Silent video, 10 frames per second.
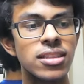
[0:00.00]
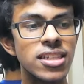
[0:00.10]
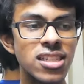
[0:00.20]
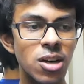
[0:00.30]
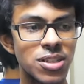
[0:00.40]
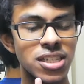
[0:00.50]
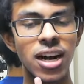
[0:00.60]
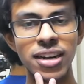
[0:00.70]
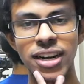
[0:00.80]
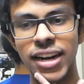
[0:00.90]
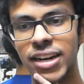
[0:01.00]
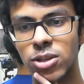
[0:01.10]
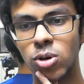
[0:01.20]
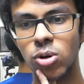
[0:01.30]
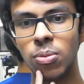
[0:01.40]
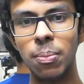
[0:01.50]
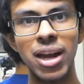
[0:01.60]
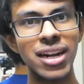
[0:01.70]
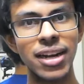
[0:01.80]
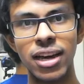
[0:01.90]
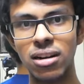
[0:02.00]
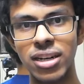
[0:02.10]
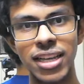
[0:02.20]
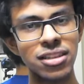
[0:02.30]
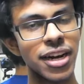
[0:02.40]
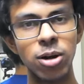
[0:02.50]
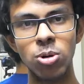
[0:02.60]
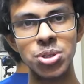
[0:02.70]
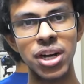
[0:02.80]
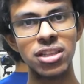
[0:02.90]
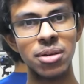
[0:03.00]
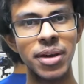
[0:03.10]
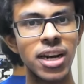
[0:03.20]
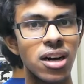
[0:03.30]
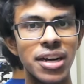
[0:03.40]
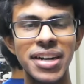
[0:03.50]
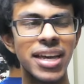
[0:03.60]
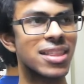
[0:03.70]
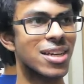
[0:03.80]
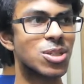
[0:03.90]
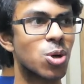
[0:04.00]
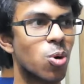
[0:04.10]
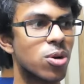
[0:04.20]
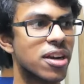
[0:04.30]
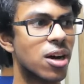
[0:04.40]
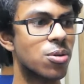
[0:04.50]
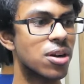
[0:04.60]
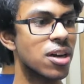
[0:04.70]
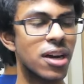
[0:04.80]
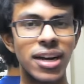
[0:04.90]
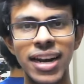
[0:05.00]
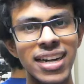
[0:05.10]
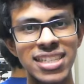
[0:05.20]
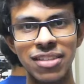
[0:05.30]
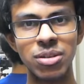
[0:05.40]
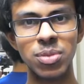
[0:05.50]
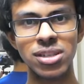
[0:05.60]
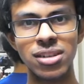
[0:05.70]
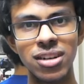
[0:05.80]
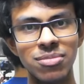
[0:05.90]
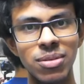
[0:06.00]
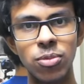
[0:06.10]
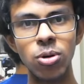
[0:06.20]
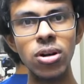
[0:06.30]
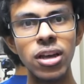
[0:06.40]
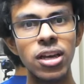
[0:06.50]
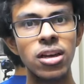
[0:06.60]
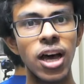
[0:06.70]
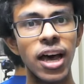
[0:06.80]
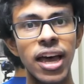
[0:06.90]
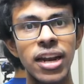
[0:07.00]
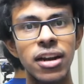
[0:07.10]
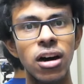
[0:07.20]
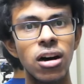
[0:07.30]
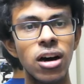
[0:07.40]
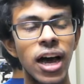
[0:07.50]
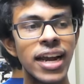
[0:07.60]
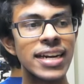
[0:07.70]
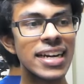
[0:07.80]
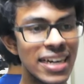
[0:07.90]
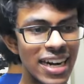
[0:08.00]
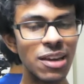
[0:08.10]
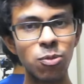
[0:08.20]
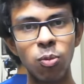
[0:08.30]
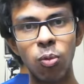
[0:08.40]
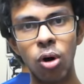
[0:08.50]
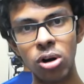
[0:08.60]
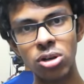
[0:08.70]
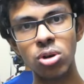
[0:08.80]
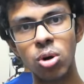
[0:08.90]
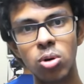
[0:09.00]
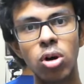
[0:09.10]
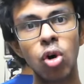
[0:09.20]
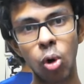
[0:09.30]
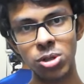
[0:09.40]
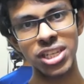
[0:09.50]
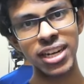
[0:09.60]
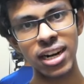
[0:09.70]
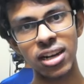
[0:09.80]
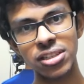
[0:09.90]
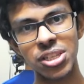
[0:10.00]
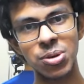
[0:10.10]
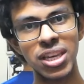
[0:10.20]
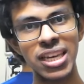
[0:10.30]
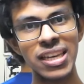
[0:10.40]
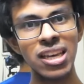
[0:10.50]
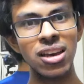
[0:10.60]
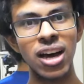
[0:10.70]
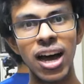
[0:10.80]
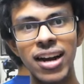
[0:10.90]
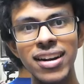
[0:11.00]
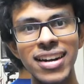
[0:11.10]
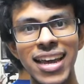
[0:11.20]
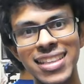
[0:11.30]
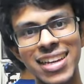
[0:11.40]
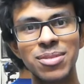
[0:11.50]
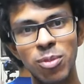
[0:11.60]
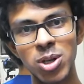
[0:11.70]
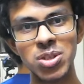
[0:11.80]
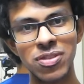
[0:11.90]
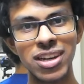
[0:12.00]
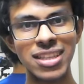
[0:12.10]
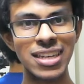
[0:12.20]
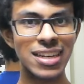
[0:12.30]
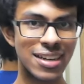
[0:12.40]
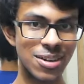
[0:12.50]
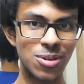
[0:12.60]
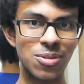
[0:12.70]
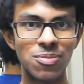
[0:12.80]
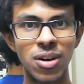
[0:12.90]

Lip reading: This is how it started, right? So I 10th grade ho chuka tha mera, in 10th I scored around 97% on my board, and I didn't really want to go to a coaching class because I didn't like the atmosphere there, you know.